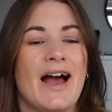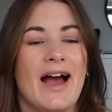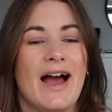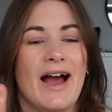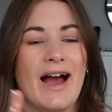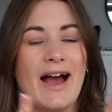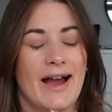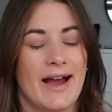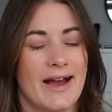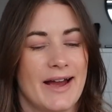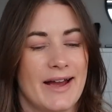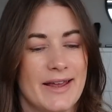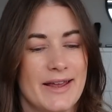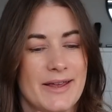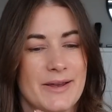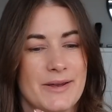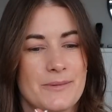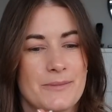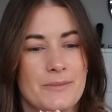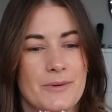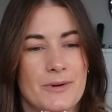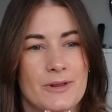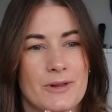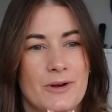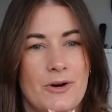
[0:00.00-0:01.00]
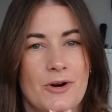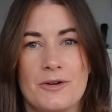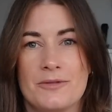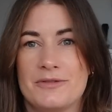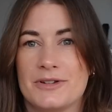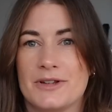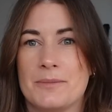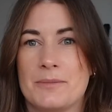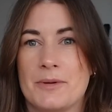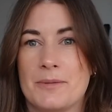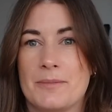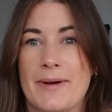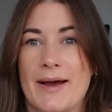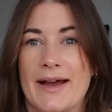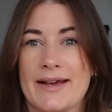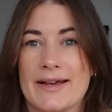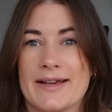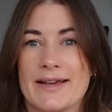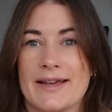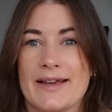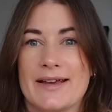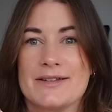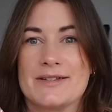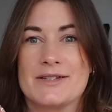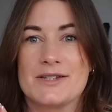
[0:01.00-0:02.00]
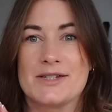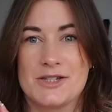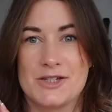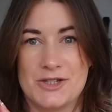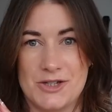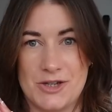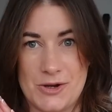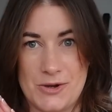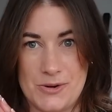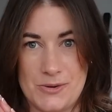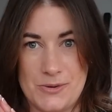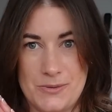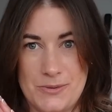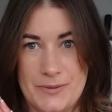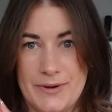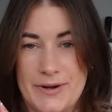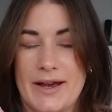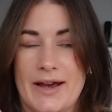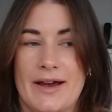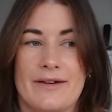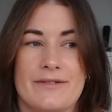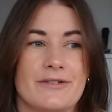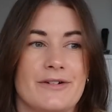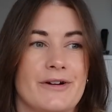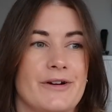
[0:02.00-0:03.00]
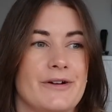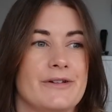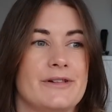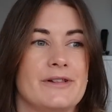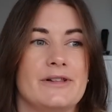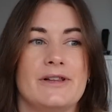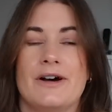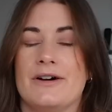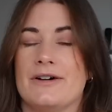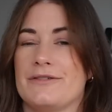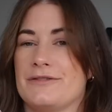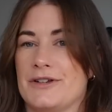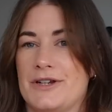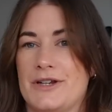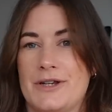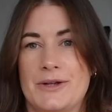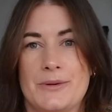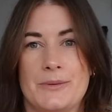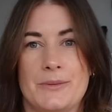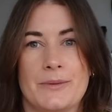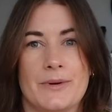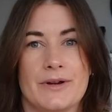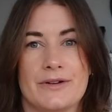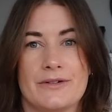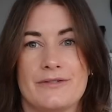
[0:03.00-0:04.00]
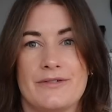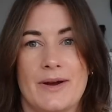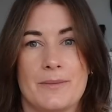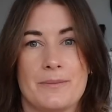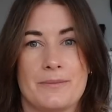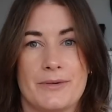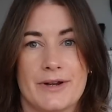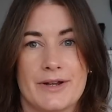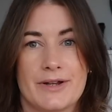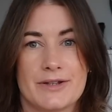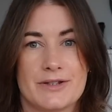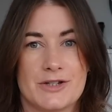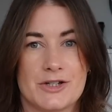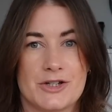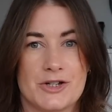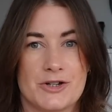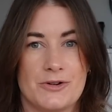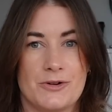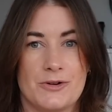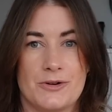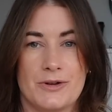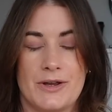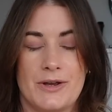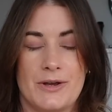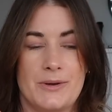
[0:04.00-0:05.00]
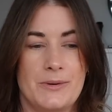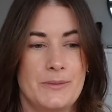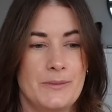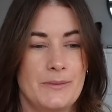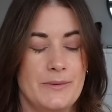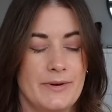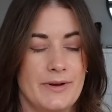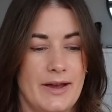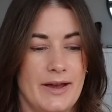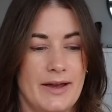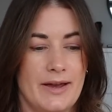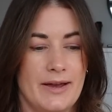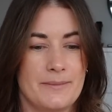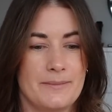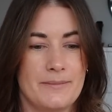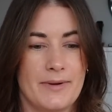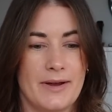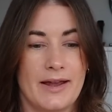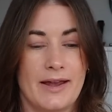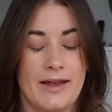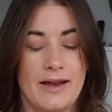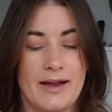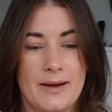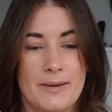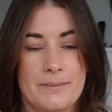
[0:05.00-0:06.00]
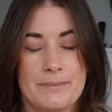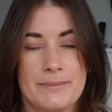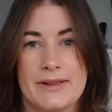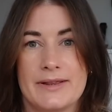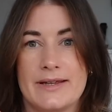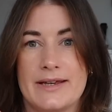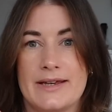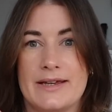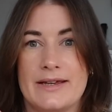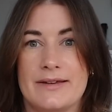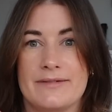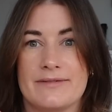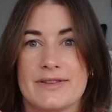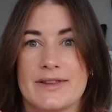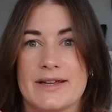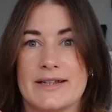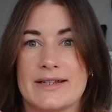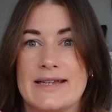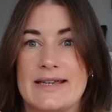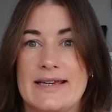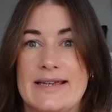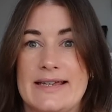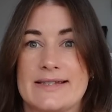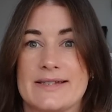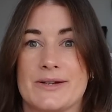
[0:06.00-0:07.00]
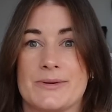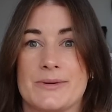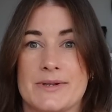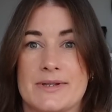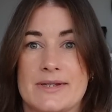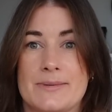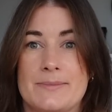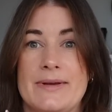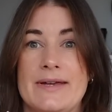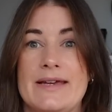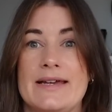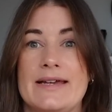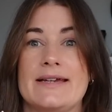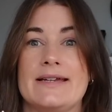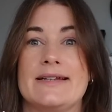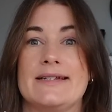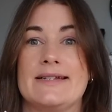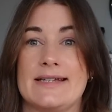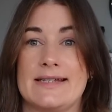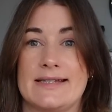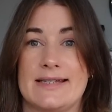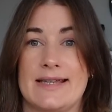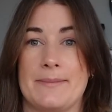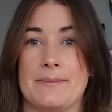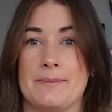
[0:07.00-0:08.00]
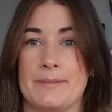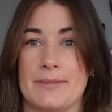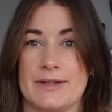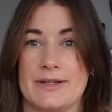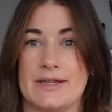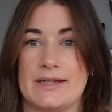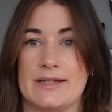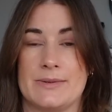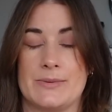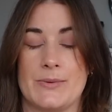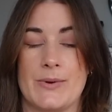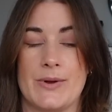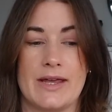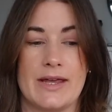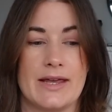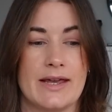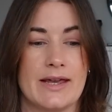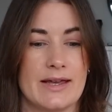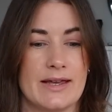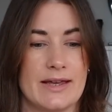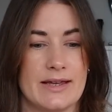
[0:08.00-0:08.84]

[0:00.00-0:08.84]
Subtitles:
I will hopefully be back soon. I've got a lot of new fabric to show you. I can't believe that it is going to be December this week.